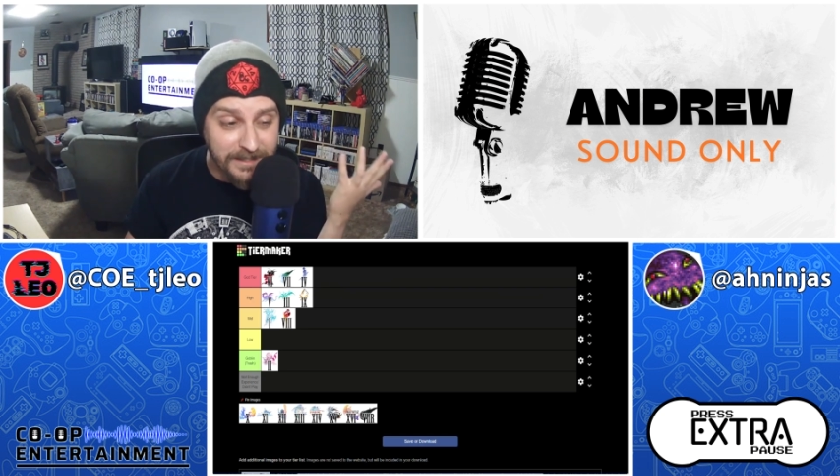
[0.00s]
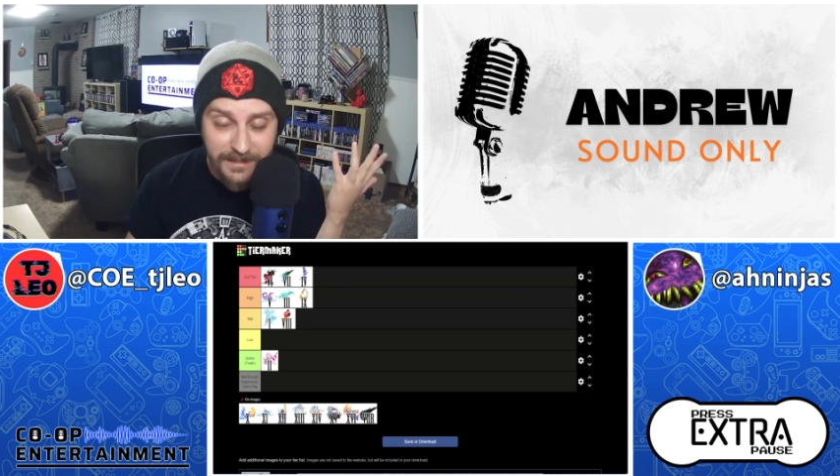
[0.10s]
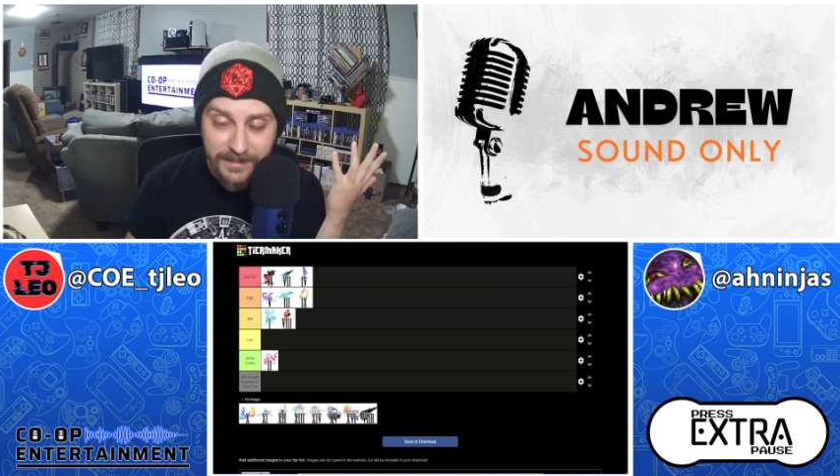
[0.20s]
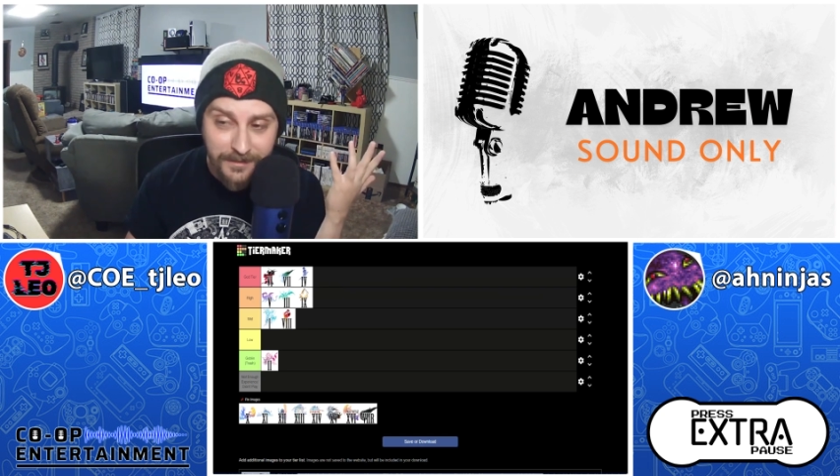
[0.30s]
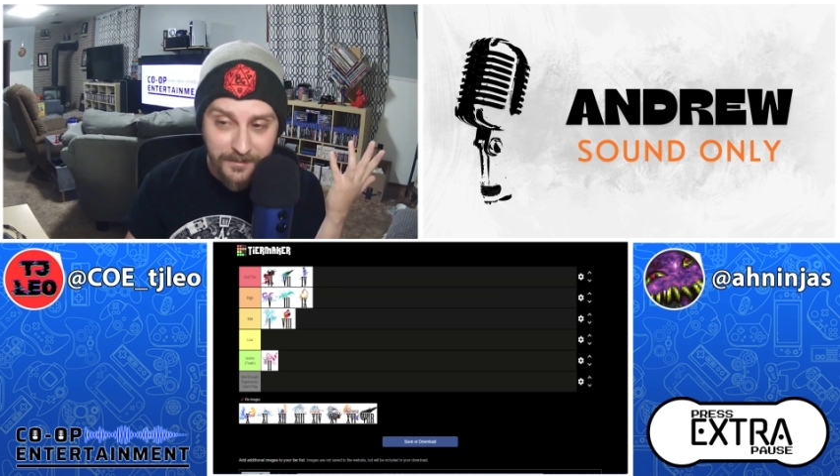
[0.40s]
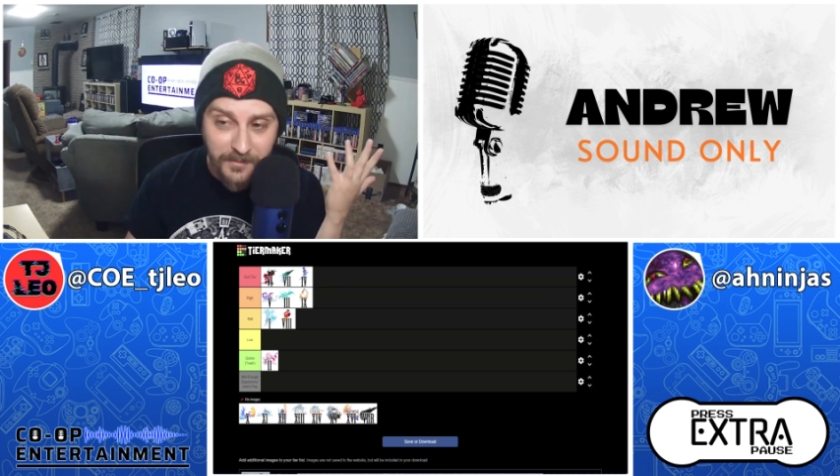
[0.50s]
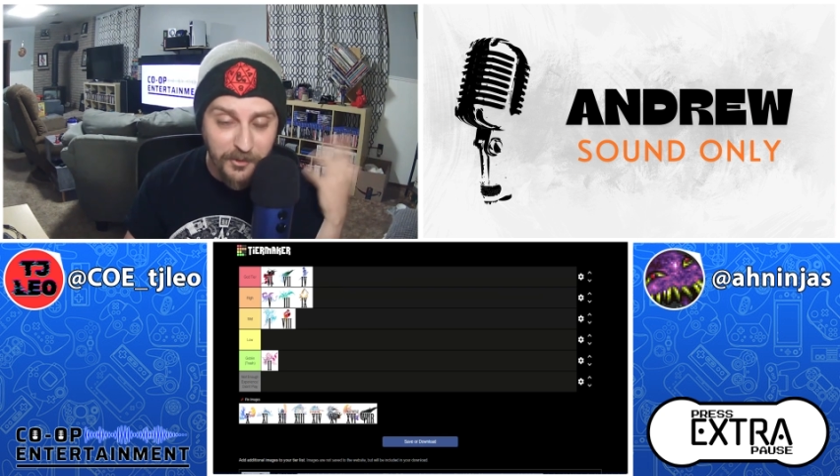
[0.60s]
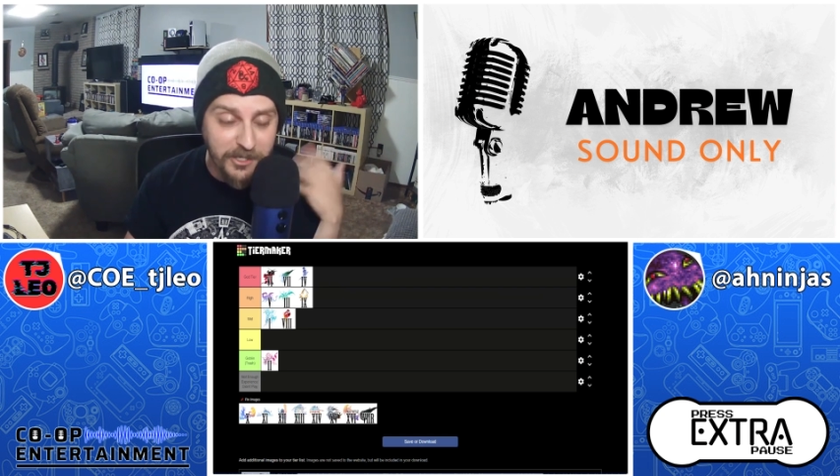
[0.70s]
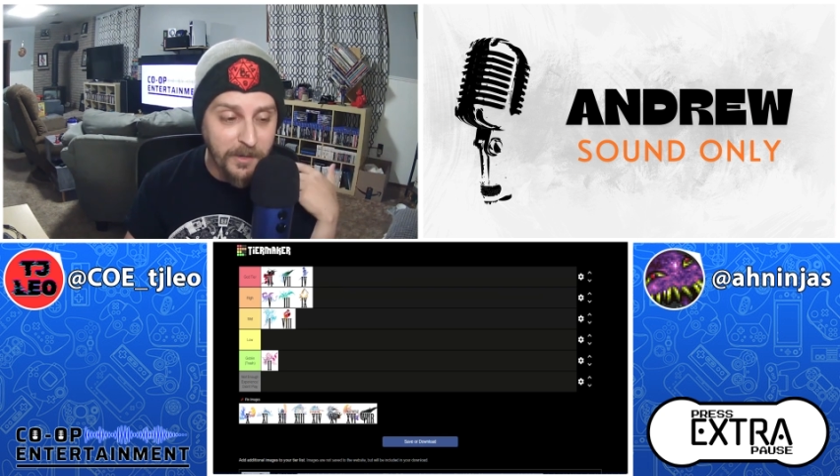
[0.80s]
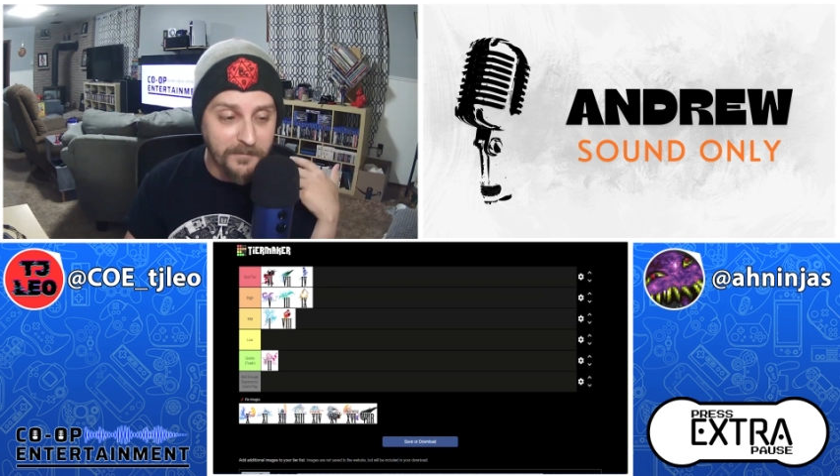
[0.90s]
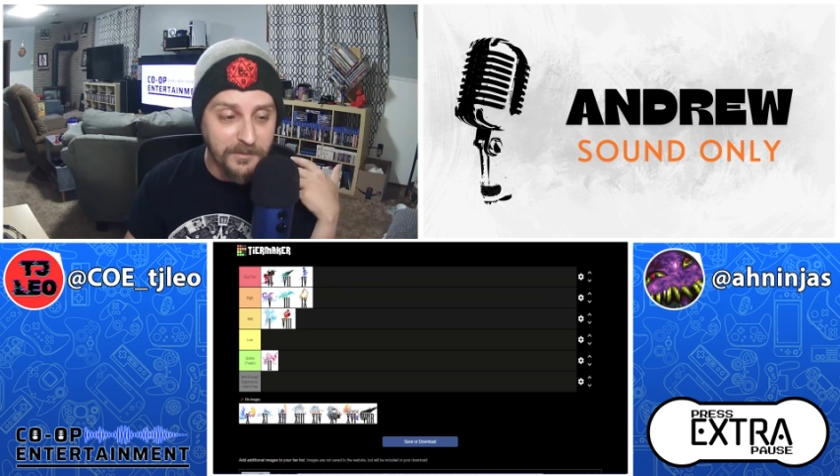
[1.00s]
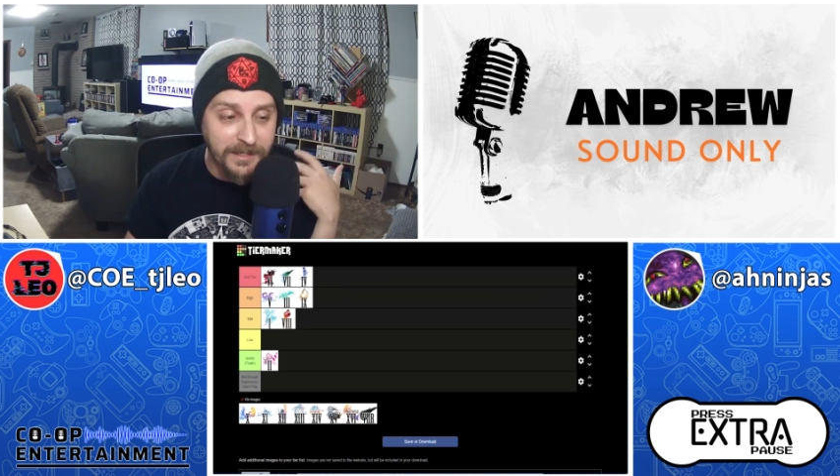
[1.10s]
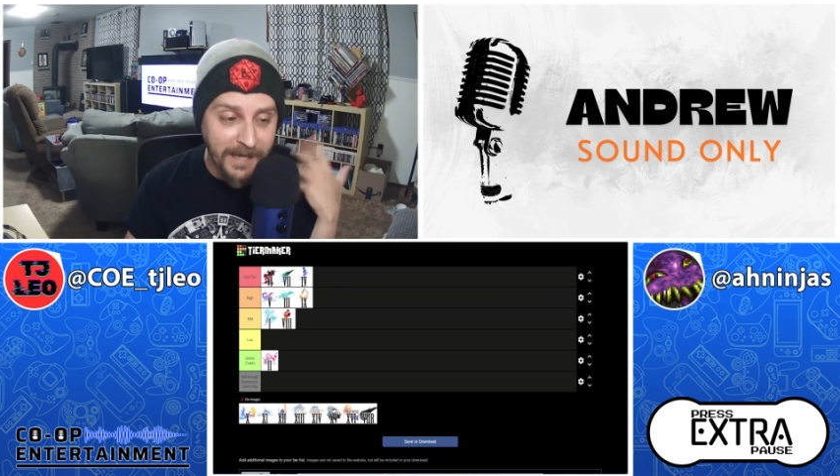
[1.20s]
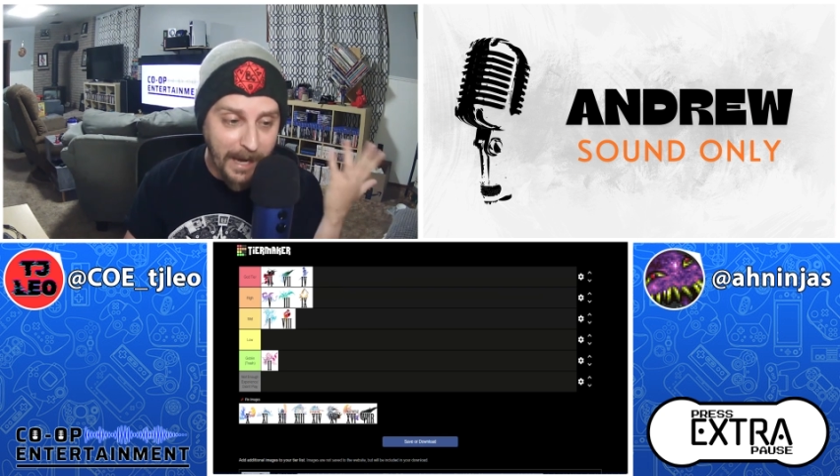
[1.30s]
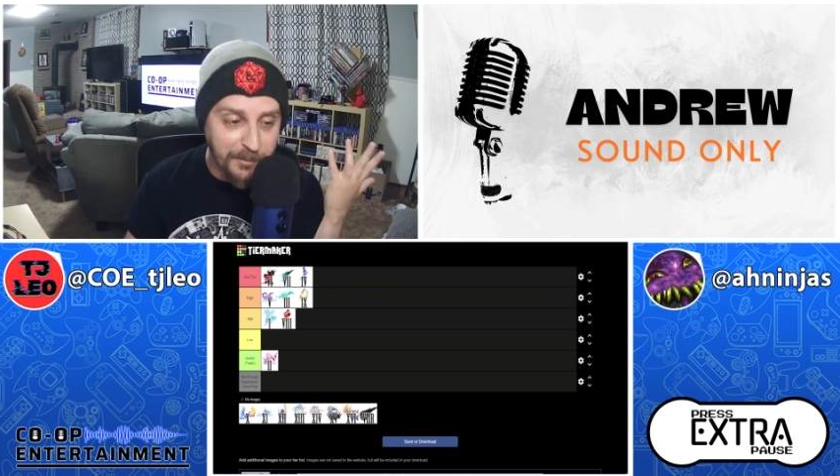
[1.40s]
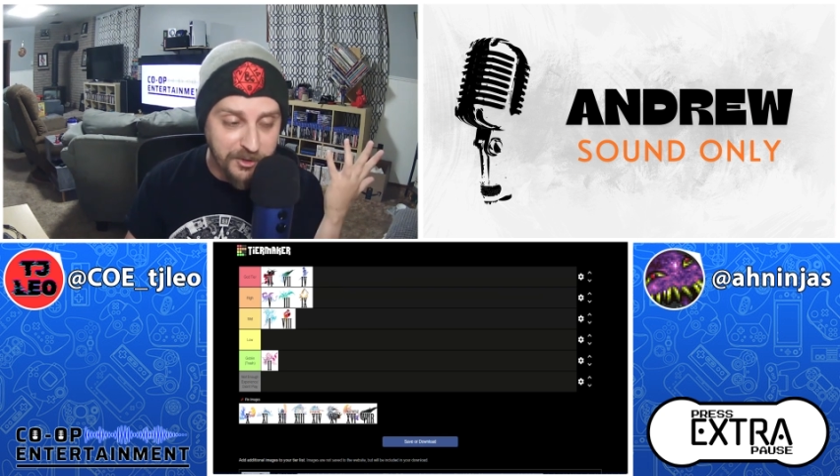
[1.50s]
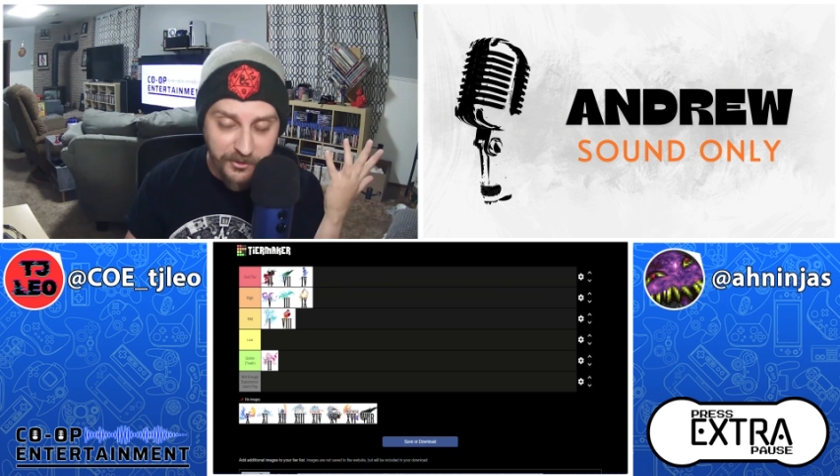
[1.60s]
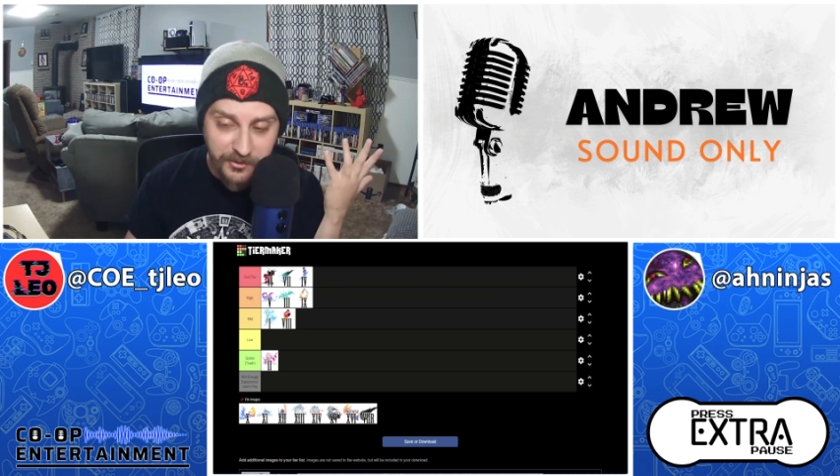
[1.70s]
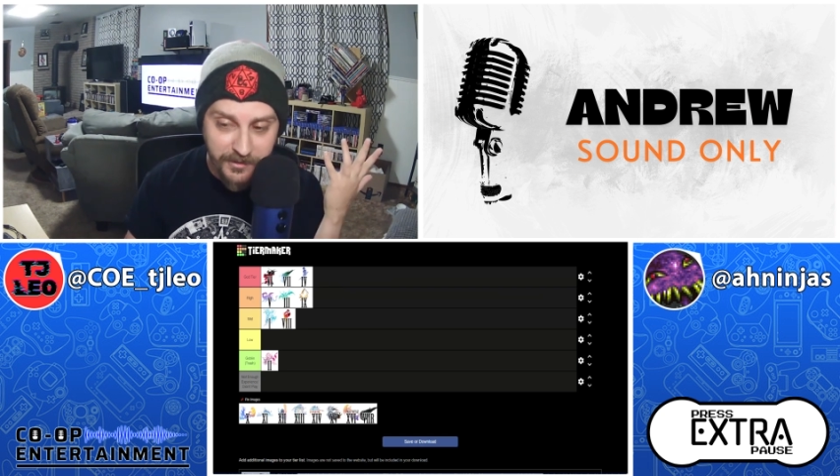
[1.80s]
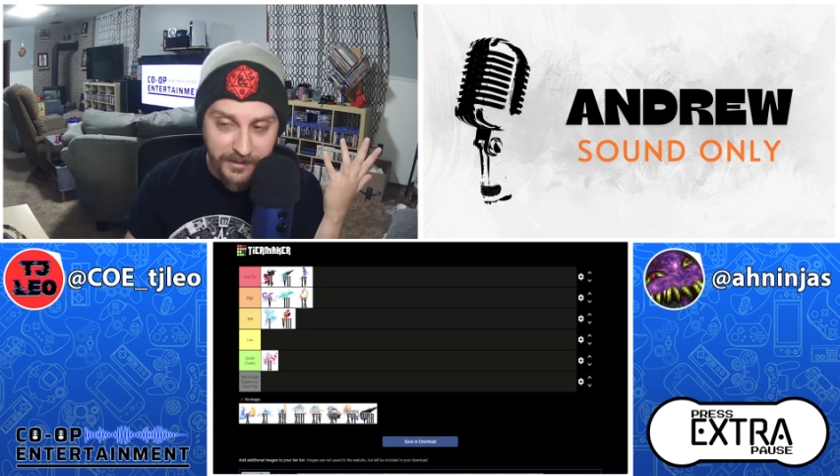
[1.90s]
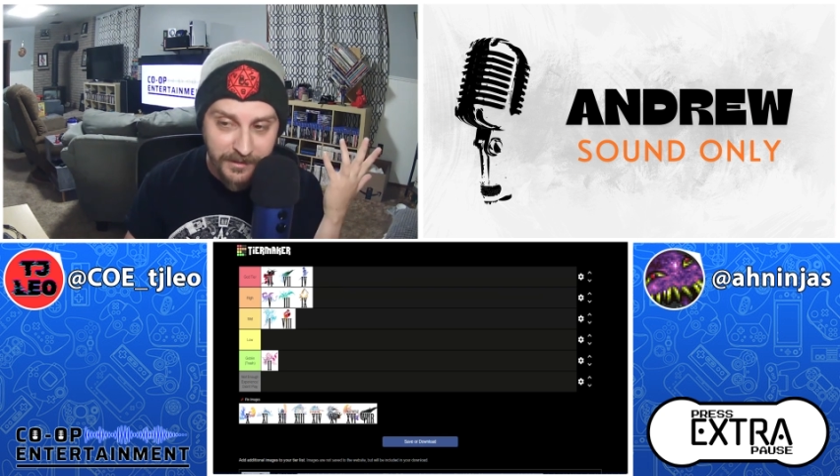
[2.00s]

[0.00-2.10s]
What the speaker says: system where you have to capture